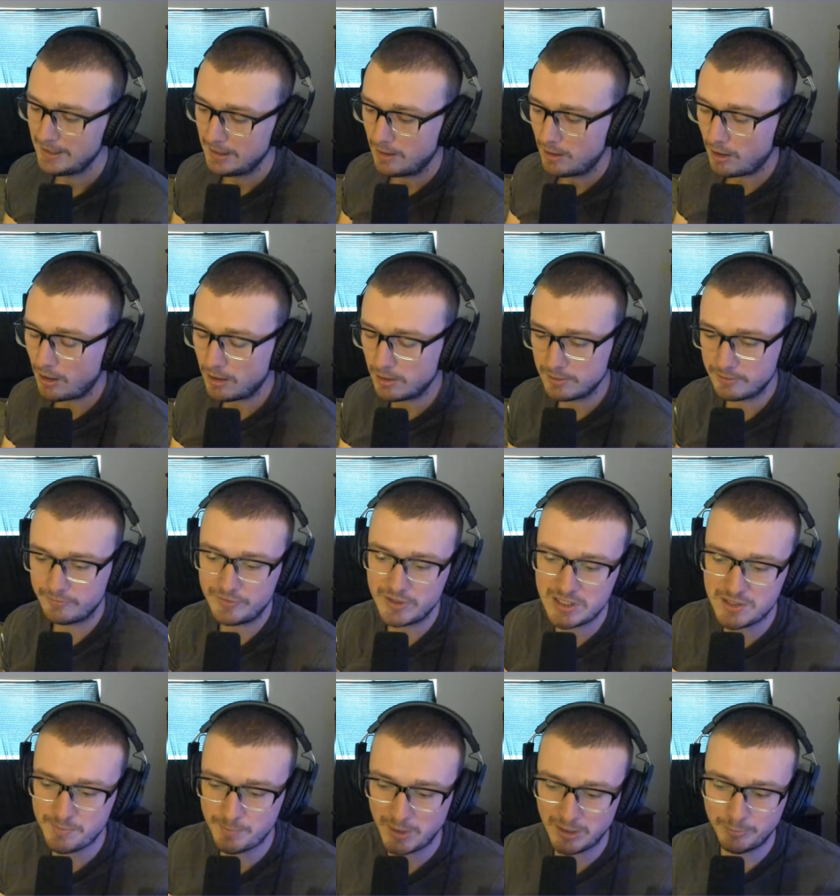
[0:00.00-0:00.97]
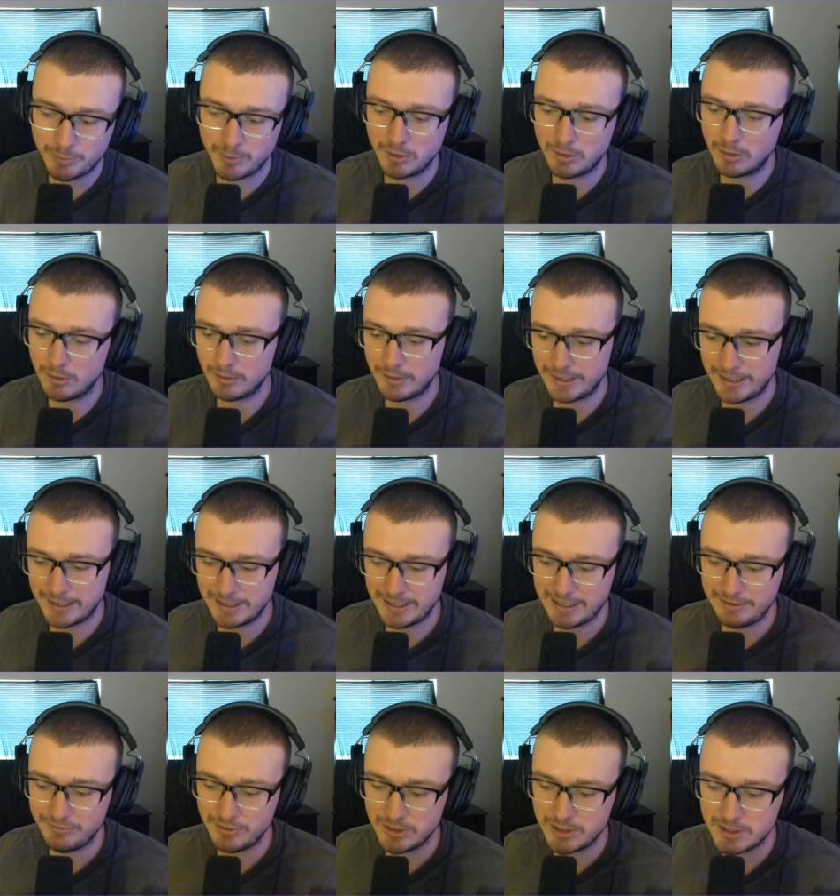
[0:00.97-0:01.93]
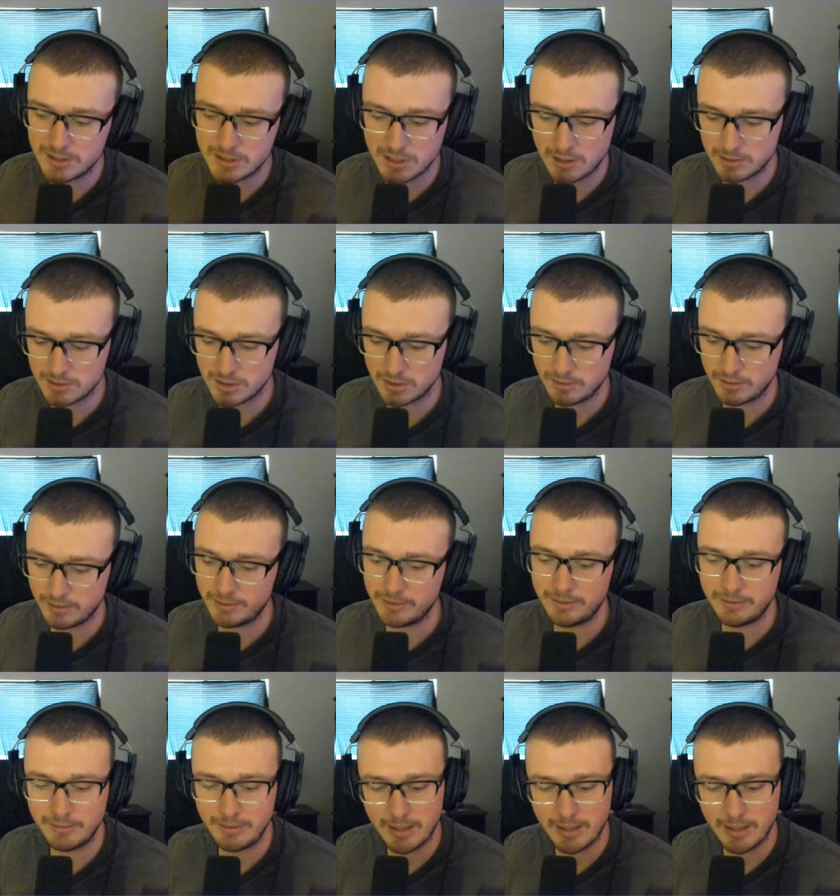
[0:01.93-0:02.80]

all of these people and everything's hustle and,